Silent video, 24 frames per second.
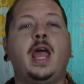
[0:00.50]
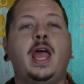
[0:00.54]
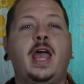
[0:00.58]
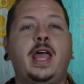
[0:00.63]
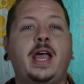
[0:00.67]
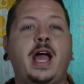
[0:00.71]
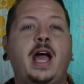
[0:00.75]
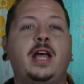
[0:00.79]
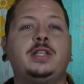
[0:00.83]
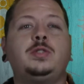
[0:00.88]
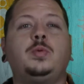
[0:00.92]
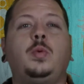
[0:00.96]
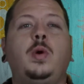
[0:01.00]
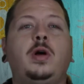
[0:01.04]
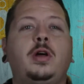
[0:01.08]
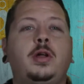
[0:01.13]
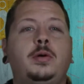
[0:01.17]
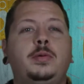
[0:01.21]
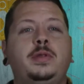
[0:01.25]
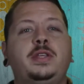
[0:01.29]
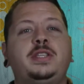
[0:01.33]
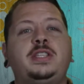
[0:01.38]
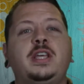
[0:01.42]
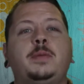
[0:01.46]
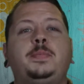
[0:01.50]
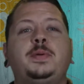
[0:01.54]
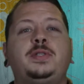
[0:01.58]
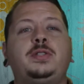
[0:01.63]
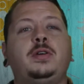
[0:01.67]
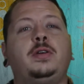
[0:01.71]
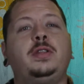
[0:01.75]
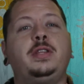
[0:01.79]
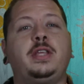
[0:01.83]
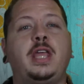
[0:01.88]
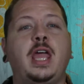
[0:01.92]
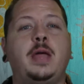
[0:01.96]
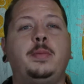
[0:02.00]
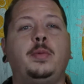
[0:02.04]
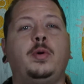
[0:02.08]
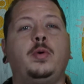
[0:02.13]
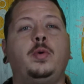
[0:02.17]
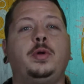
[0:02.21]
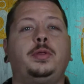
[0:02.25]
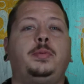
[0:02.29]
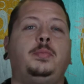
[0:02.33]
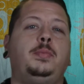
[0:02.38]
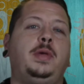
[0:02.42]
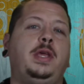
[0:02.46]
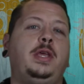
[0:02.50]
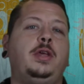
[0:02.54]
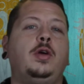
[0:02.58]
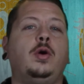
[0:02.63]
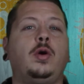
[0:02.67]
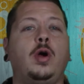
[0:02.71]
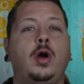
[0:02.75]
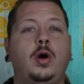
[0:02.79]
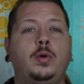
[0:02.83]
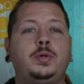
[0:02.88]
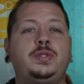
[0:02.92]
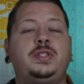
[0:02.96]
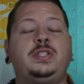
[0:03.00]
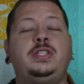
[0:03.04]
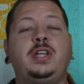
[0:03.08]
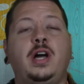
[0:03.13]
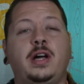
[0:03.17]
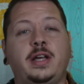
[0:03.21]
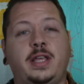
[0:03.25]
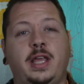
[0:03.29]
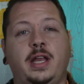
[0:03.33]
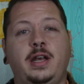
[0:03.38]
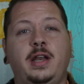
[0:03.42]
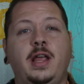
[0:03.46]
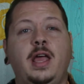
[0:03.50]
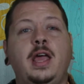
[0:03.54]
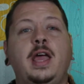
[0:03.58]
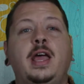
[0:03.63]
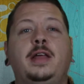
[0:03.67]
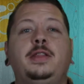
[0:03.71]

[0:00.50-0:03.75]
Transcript: Hey guys, welcome to this episode of The Gamer with me, your host Duncan,